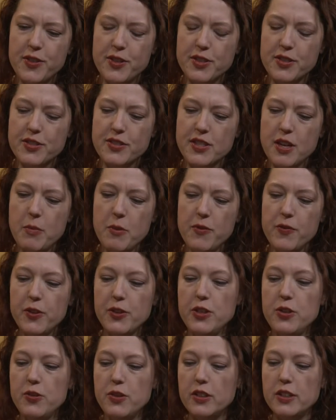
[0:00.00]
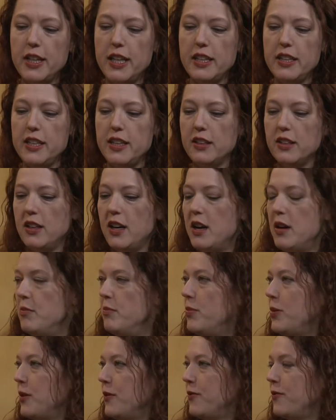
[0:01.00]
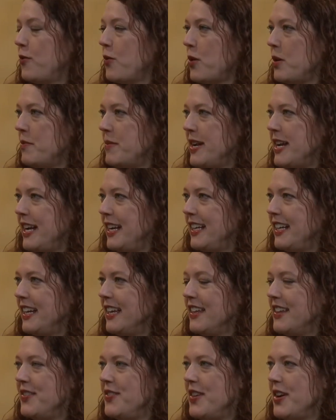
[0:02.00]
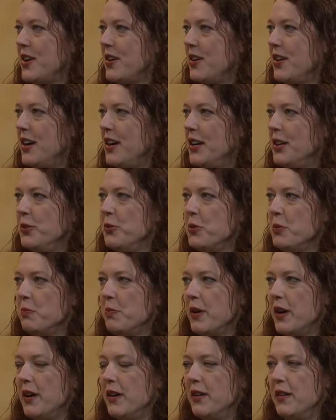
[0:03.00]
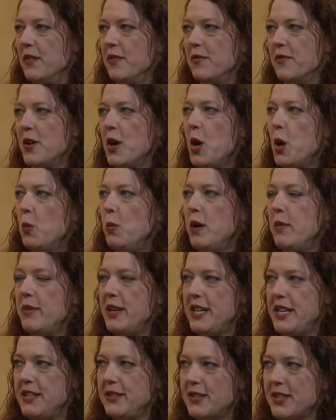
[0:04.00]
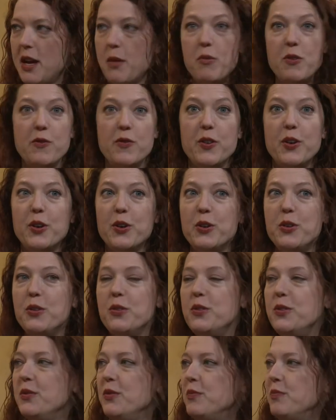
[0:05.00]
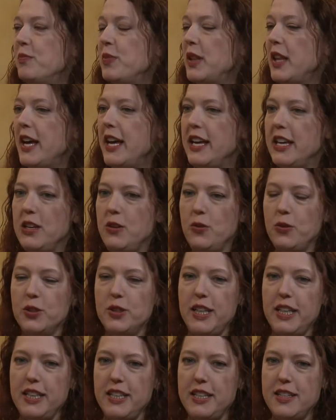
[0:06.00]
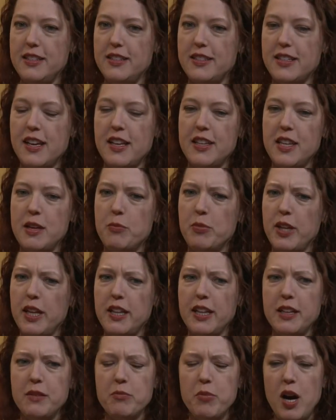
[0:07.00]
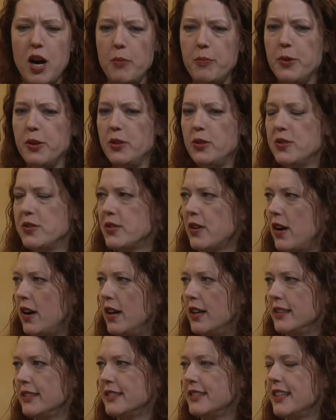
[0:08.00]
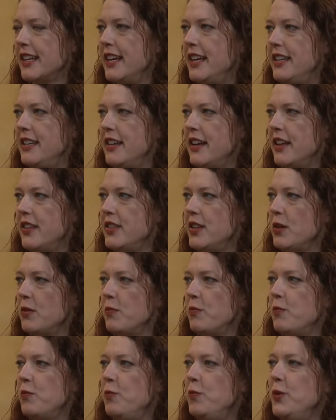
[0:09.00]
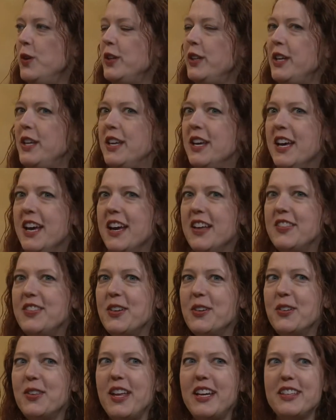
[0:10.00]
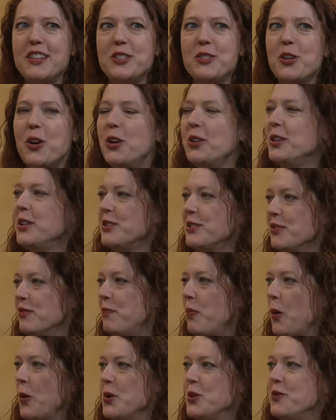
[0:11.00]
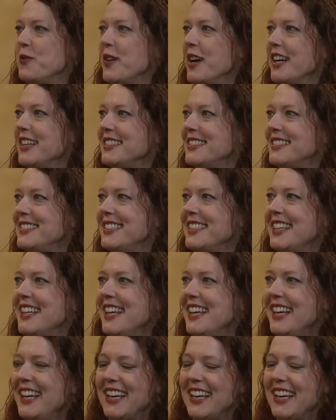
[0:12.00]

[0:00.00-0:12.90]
the Somerville Ukulele Club performing, and they're a group of women in Somerville who play ukuleles. Uh, they play like popular songs, mm-hmm. and uh, they're really they're like the darlings of Porch Fest. um,